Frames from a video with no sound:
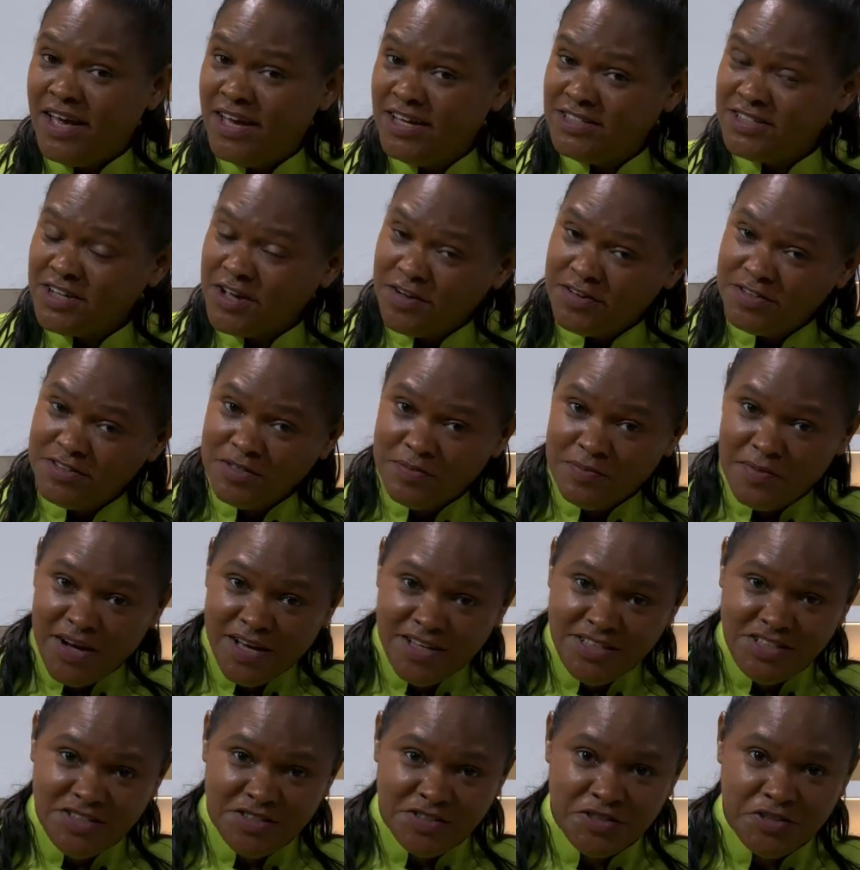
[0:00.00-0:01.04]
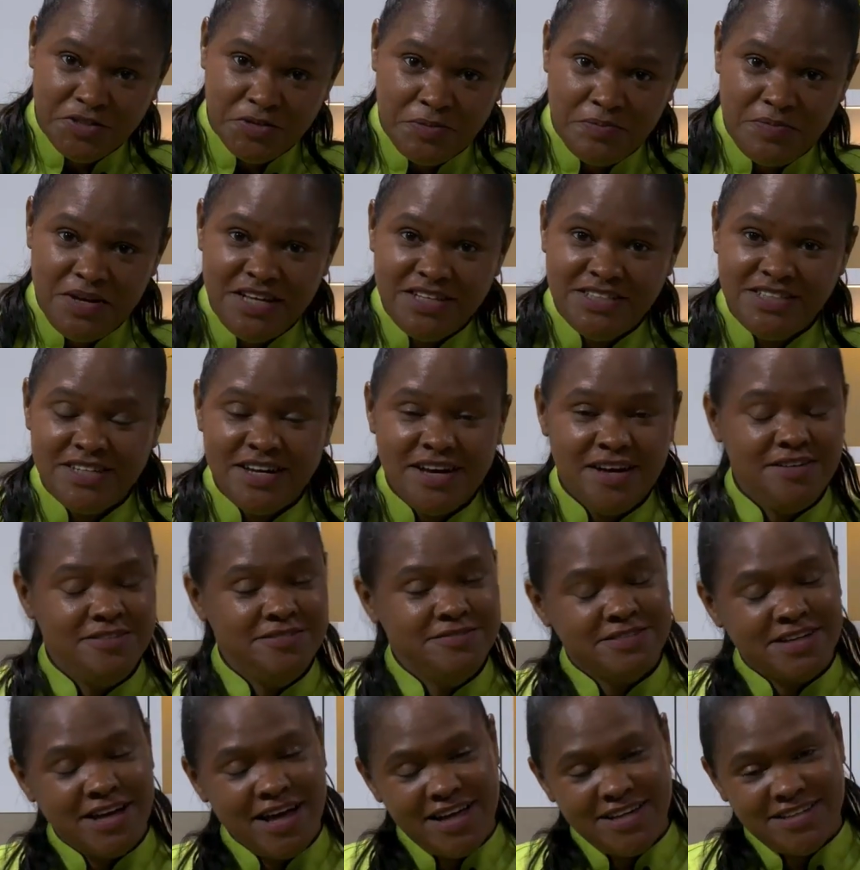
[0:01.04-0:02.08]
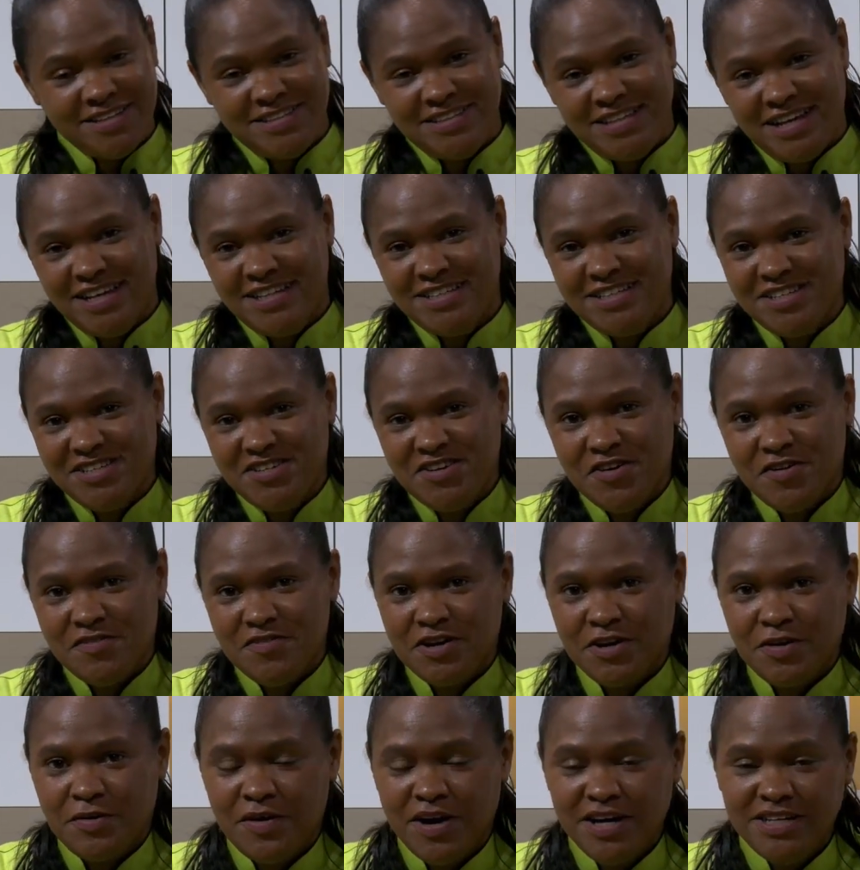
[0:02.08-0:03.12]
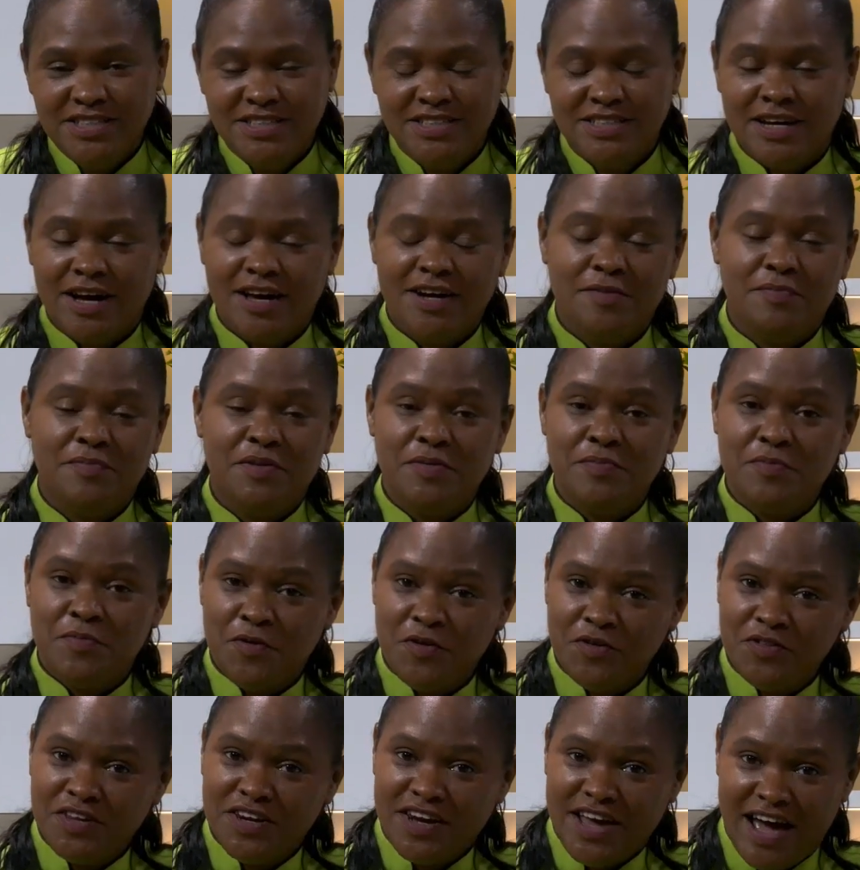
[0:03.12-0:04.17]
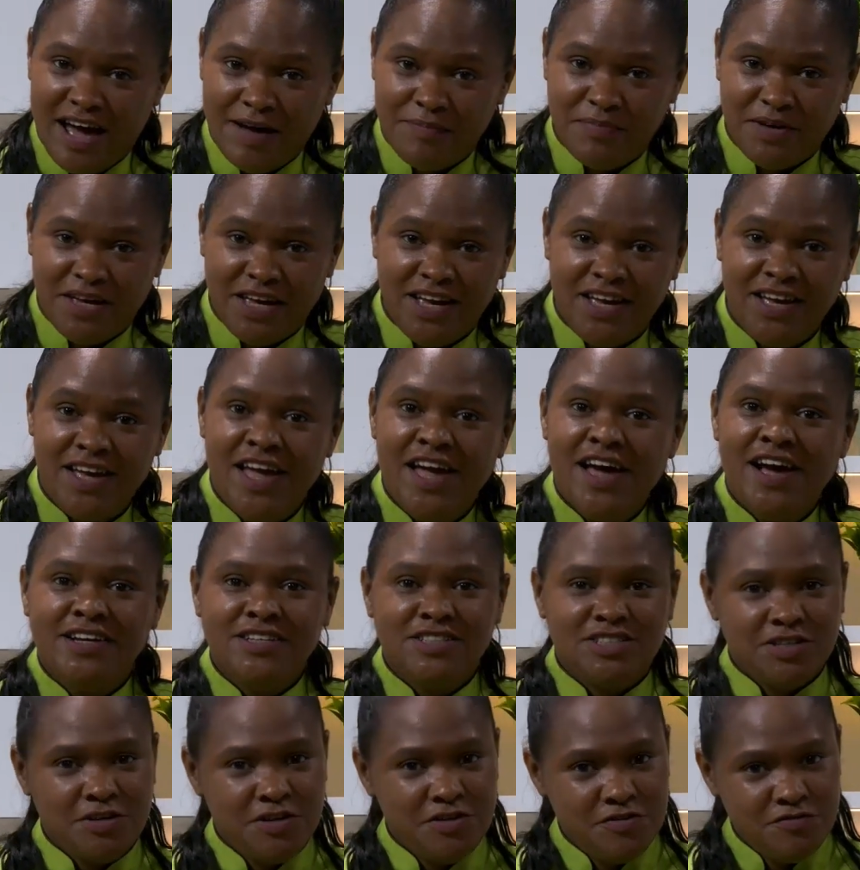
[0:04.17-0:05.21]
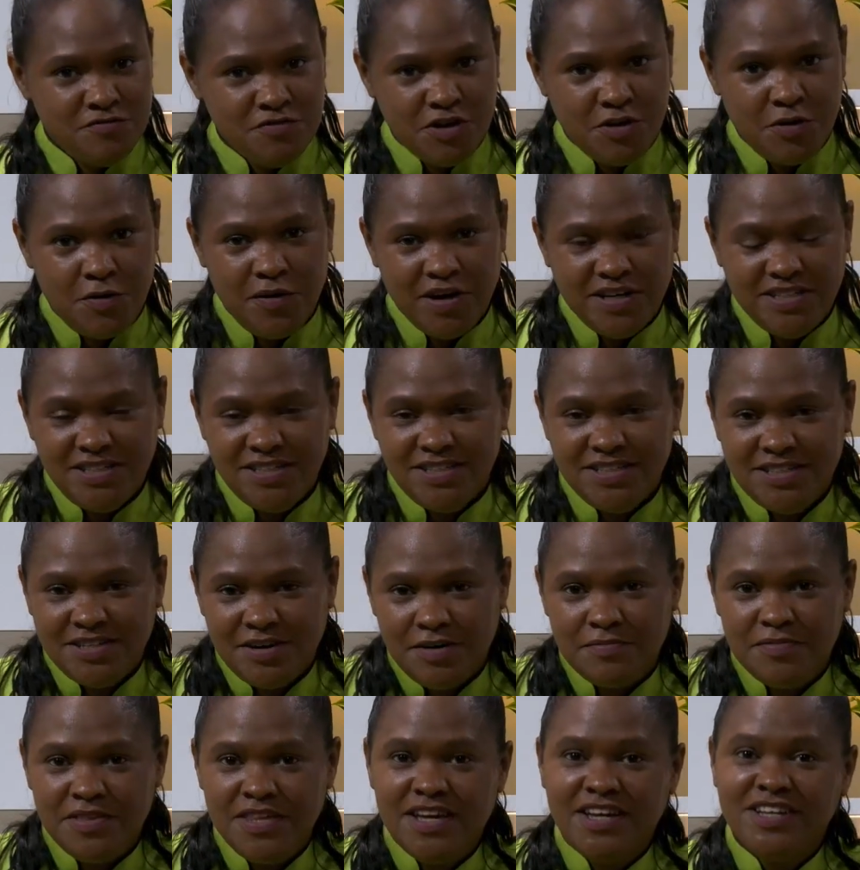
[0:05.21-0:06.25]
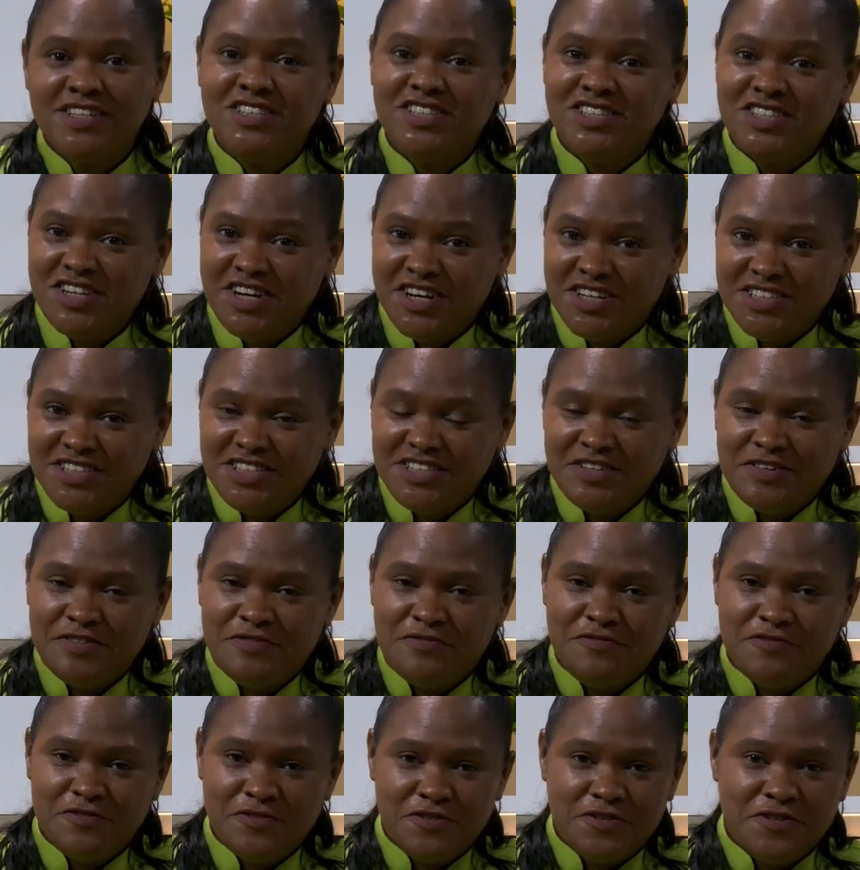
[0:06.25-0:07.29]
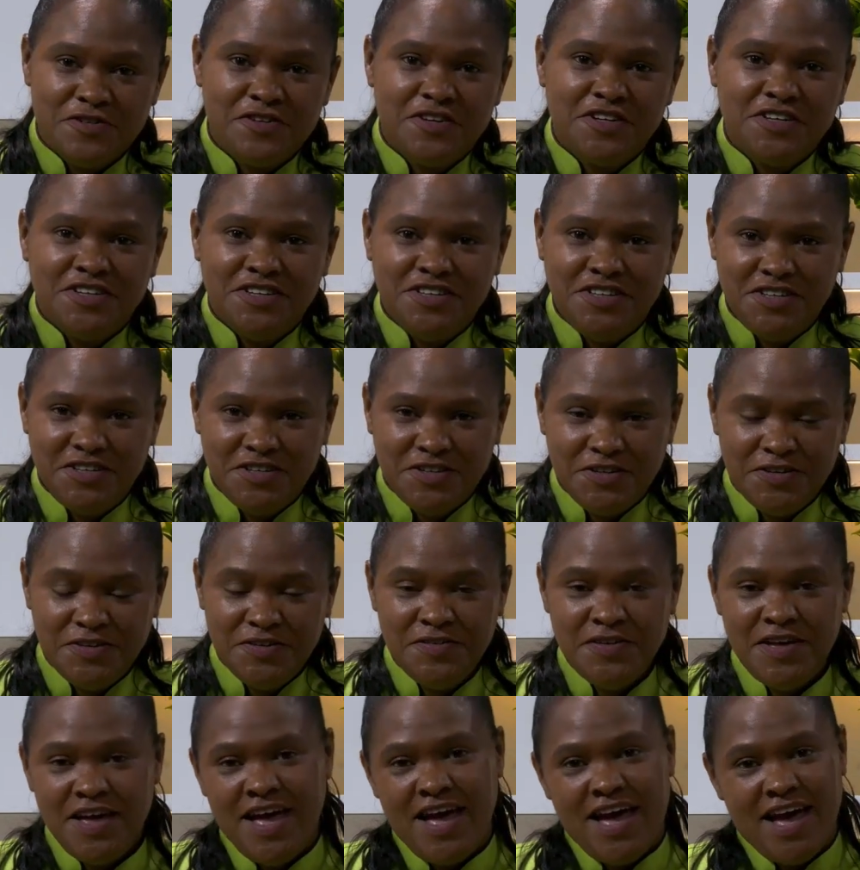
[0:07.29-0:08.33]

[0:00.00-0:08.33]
is go to my social media and send in, and I'll be more than happy to request something just for you.